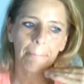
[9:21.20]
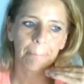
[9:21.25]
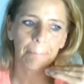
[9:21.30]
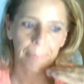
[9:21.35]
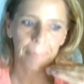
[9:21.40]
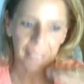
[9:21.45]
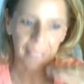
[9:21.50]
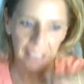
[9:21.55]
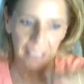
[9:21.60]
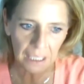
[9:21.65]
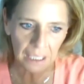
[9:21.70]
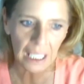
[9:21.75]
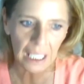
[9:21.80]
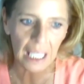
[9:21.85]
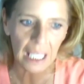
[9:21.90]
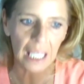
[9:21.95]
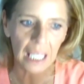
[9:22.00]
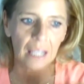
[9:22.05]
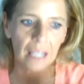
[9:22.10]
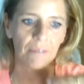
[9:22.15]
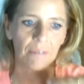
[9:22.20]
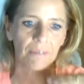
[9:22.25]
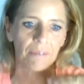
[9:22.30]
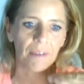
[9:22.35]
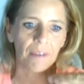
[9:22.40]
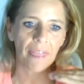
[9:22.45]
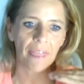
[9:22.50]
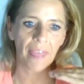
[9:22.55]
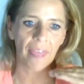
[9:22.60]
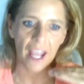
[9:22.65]
Believe
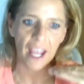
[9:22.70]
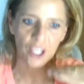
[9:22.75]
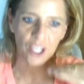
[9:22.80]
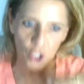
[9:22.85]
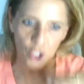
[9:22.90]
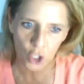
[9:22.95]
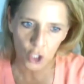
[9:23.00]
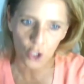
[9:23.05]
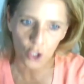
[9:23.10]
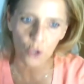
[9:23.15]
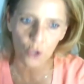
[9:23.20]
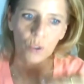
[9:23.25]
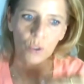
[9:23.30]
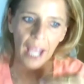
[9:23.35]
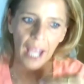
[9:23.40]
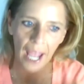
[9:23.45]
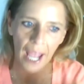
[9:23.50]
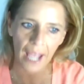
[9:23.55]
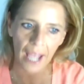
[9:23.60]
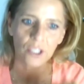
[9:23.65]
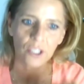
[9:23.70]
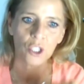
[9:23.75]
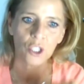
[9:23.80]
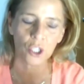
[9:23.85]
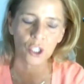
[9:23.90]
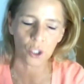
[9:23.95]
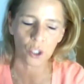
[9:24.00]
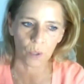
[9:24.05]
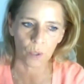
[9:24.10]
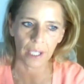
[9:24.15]
that you can
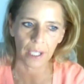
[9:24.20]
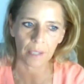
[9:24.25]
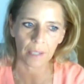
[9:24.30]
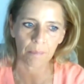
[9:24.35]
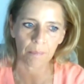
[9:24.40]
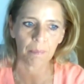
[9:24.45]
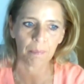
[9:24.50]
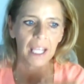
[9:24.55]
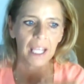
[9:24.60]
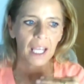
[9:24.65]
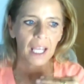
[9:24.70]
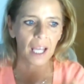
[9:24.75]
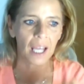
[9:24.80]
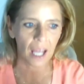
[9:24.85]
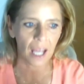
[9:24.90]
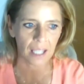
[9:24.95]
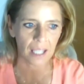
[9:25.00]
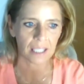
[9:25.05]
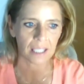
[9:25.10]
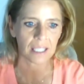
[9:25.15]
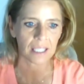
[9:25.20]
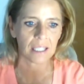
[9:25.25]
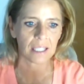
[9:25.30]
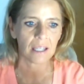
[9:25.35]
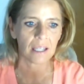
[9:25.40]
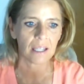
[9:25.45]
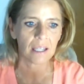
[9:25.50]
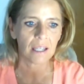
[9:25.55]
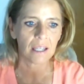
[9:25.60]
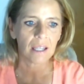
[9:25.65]
do it because
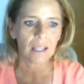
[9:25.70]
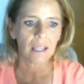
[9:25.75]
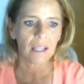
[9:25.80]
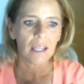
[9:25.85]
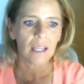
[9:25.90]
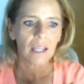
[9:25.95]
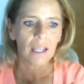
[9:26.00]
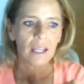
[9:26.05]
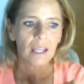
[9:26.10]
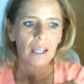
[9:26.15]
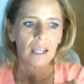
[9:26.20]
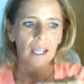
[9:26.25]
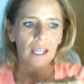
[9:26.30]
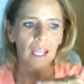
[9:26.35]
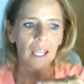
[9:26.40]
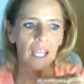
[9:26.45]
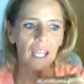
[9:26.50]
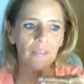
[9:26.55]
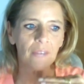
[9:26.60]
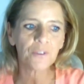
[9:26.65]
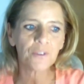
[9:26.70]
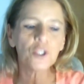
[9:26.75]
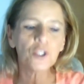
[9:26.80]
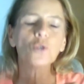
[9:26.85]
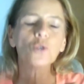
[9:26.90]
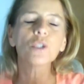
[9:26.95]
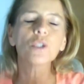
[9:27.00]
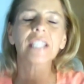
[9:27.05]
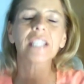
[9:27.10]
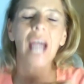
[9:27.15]
if
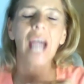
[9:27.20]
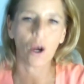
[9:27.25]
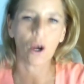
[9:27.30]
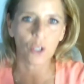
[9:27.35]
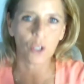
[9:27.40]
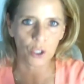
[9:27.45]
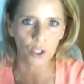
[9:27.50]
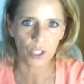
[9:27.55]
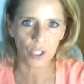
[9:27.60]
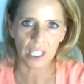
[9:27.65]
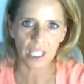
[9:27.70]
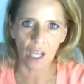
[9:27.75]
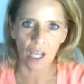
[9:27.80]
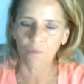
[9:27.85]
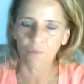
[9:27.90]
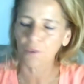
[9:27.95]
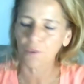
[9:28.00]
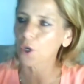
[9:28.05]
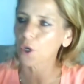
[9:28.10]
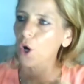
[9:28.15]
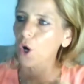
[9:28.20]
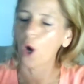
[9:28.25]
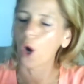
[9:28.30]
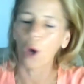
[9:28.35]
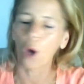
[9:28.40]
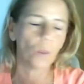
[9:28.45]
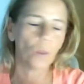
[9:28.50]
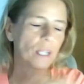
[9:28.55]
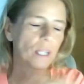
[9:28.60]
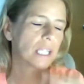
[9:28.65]
you doubt yourself, you're
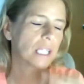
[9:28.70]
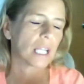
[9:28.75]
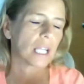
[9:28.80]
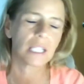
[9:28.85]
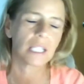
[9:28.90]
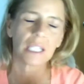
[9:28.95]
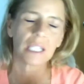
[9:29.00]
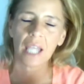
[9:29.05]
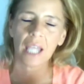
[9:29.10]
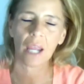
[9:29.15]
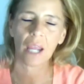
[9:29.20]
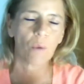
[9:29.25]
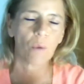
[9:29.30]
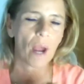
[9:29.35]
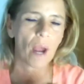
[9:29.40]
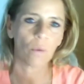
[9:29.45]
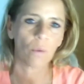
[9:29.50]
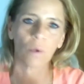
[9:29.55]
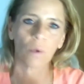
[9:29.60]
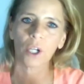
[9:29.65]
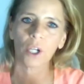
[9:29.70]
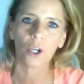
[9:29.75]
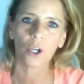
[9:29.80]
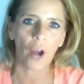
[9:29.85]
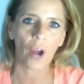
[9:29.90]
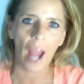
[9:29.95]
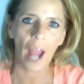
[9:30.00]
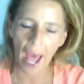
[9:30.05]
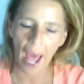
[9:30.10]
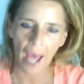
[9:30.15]
always going to stay right where
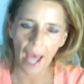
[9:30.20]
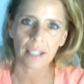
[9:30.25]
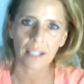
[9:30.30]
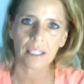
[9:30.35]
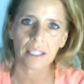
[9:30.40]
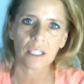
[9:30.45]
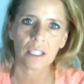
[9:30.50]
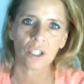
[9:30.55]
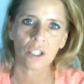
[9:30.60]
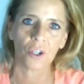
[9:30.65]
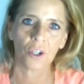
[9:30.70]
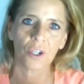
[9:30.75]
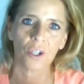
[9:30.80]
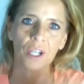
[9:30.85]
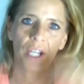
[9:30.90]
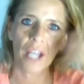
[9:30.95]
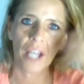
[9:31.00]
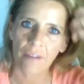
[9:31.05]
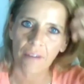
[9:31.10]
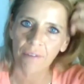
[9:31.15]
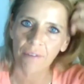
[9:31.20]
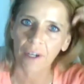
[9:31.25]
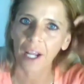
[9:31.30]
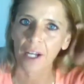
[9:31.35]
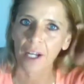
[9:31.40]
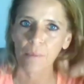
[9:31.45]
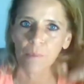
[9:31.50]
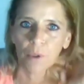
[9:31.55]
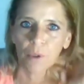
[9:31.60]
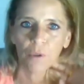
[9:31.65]
you're at. You're never
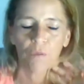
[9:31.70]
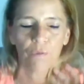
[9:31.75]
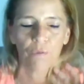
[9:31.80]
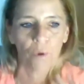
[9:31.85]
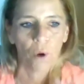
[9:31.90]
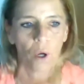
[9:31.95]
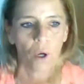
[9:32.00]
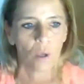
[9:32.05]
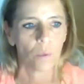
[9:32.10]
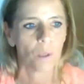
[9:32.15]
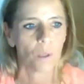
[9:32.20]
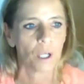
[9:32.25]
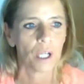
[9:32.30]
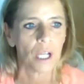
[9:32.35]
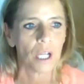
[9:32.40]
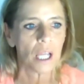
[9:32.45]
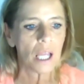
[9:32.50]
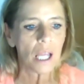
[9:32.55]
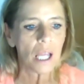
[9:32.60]
going to move forward.